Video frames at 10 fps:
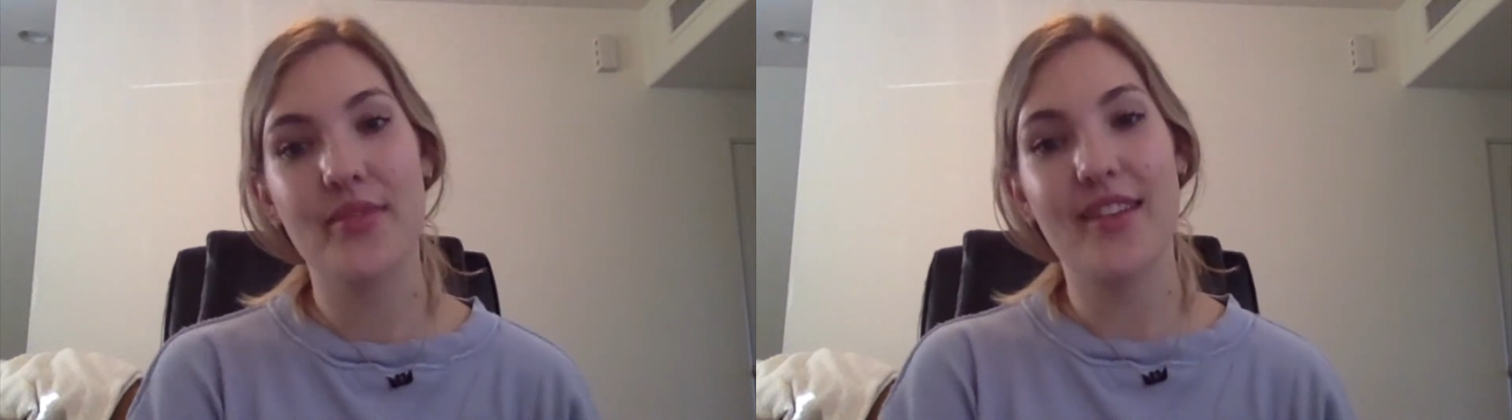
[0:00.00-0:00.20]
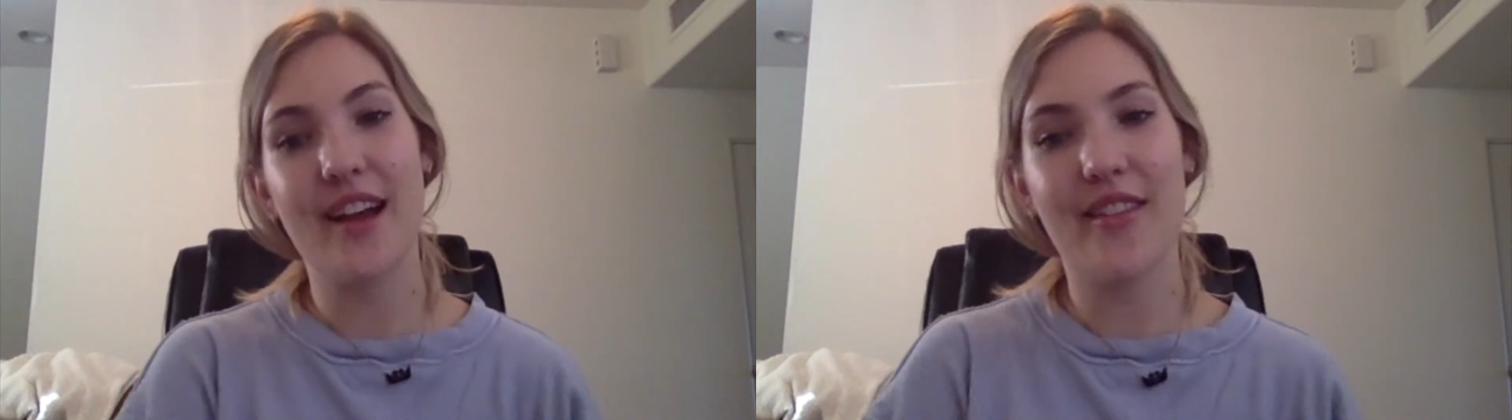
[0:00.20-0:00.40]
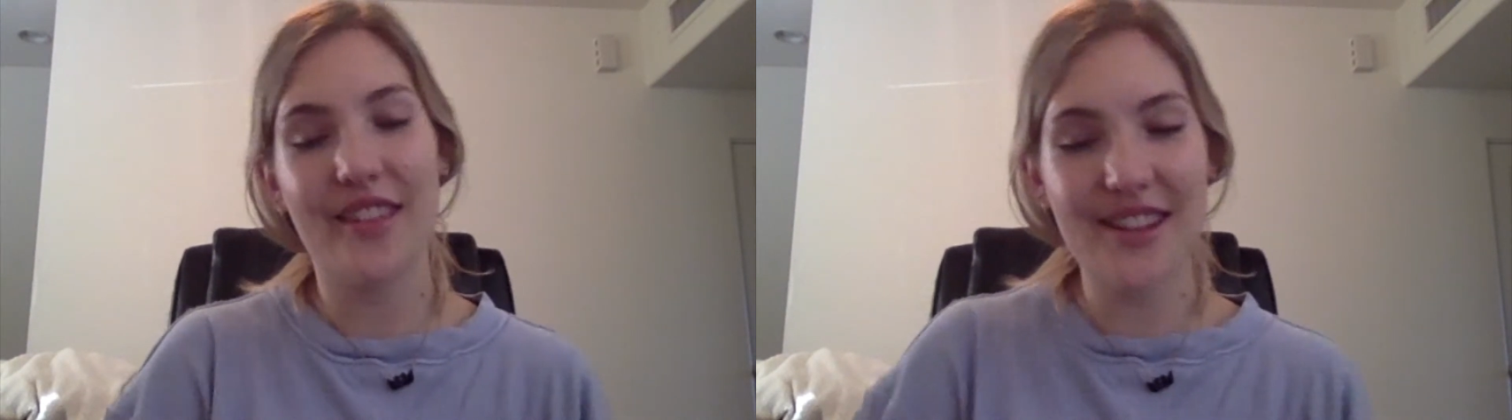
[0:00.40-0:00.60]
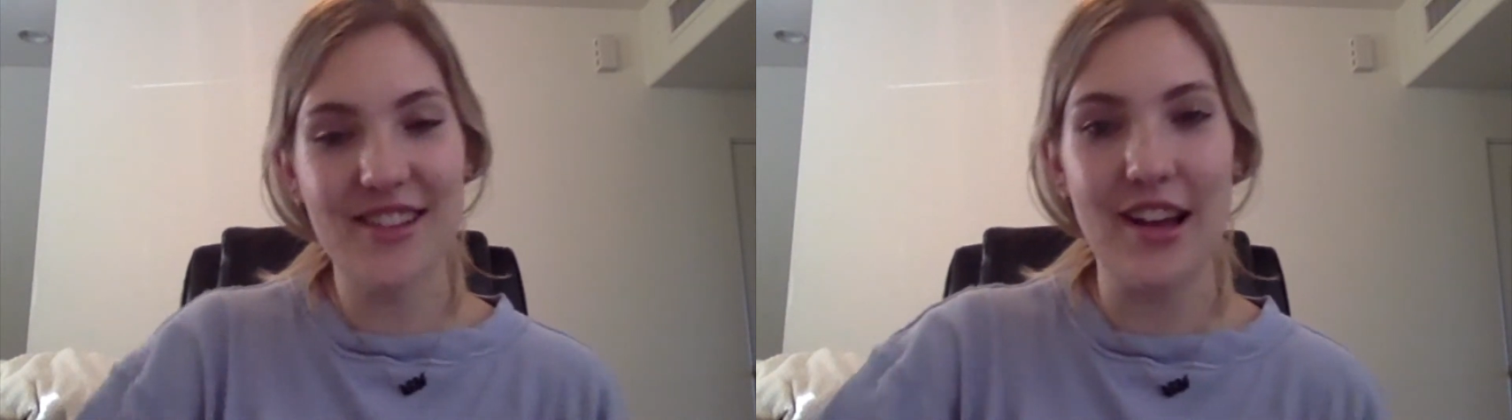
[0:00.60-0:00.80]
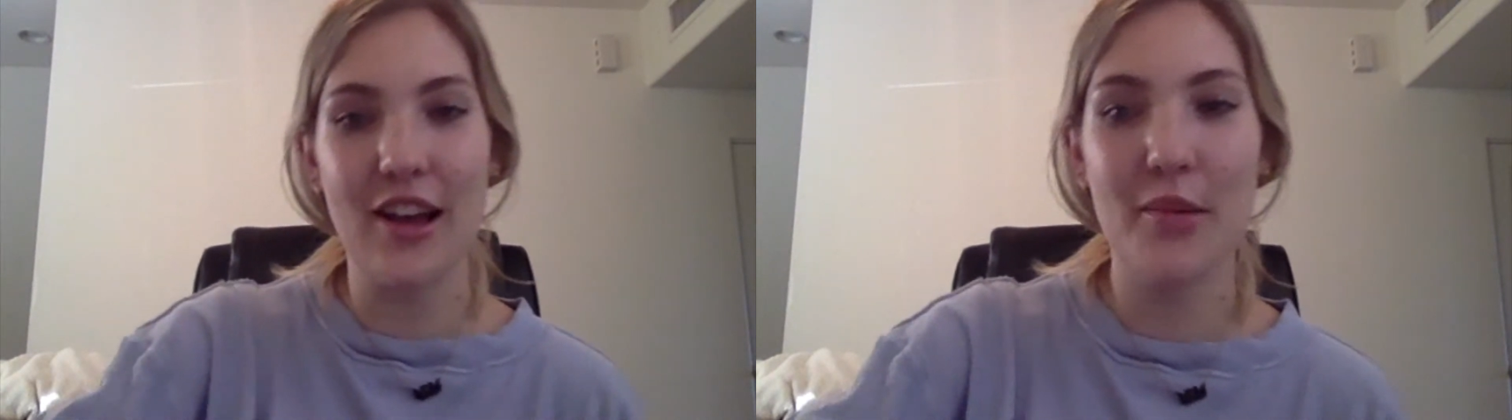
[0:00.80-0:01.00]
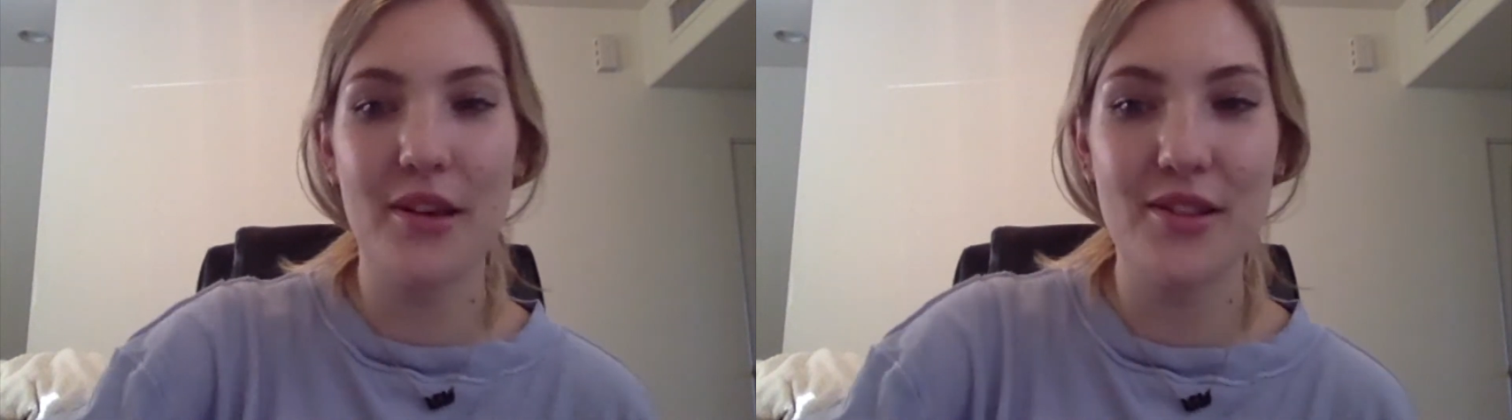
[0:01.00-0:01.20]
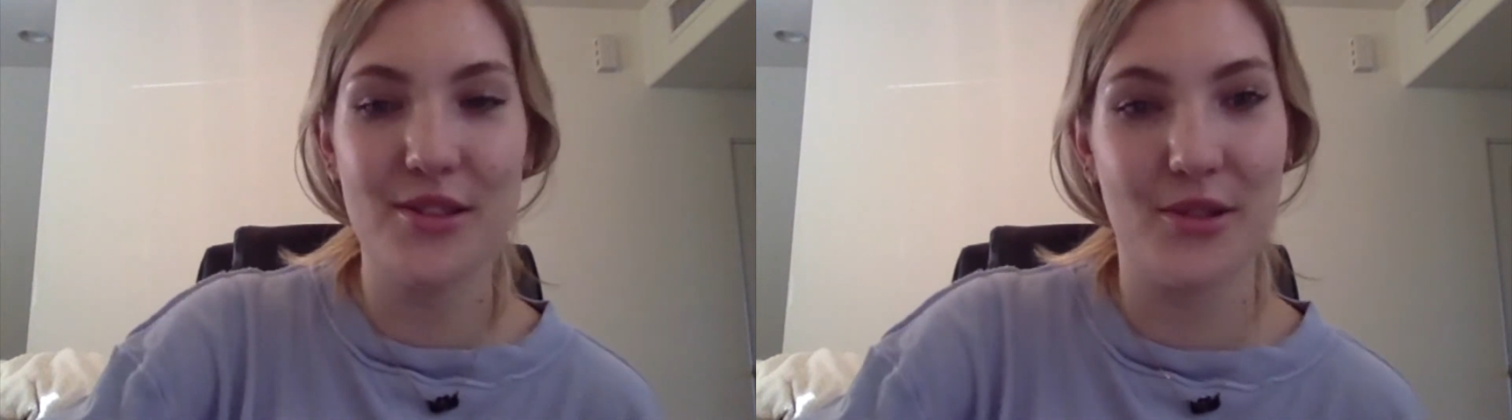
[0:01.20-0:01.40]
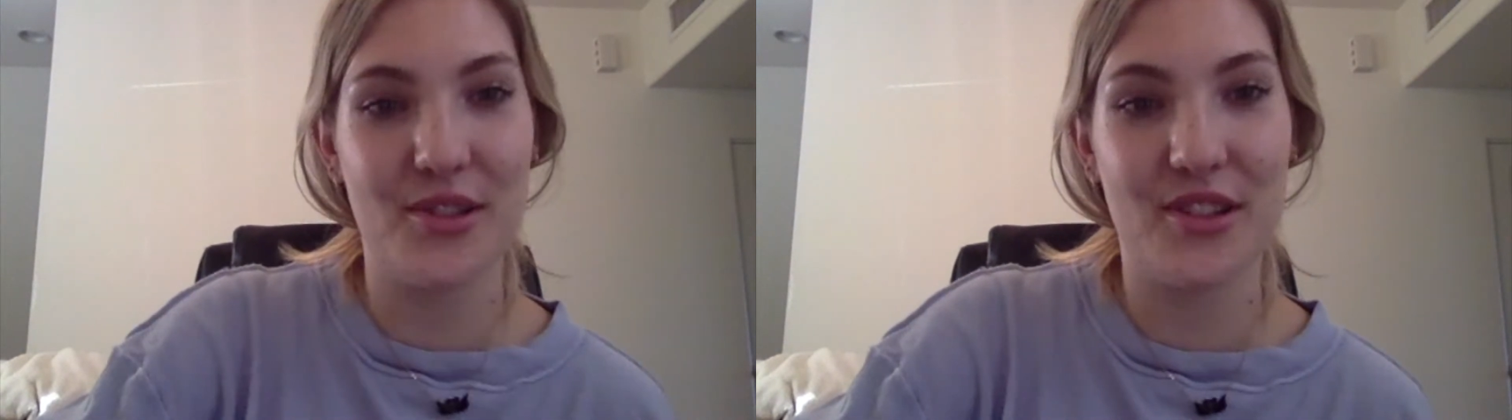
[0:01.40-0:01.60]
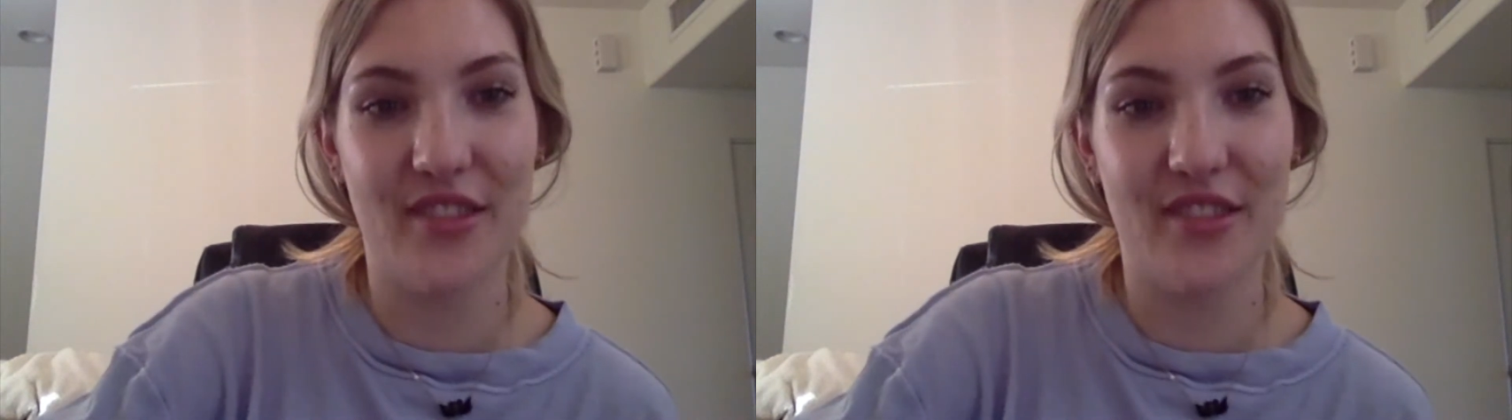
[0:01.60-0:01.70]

Now, let's talk about zoster